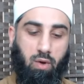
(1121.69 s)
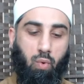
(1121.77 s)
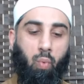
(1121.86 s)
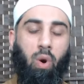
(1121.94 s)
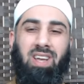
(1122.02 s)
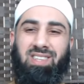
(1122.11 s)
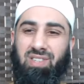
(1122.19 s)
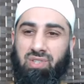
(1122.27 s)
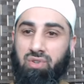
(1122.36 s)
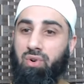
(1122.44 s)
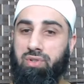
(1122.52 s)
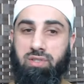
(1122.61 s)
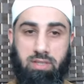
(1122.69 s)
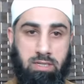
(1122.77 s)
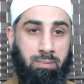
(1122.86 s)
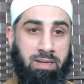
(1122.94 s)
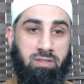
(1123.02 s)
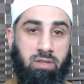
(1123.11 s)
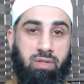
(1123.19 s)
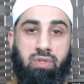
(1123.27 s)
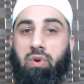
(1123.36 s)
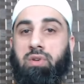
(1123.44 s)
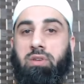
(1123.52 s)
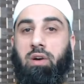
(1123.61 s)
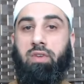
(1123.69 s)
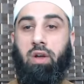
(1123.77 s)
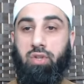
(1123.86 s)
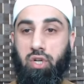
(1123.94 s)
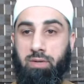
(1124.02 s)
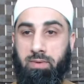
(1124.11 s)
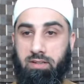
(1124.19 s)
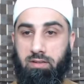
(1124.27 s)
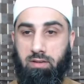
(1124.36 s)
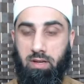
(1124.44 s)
what is the source? It depends on the source of your judgment.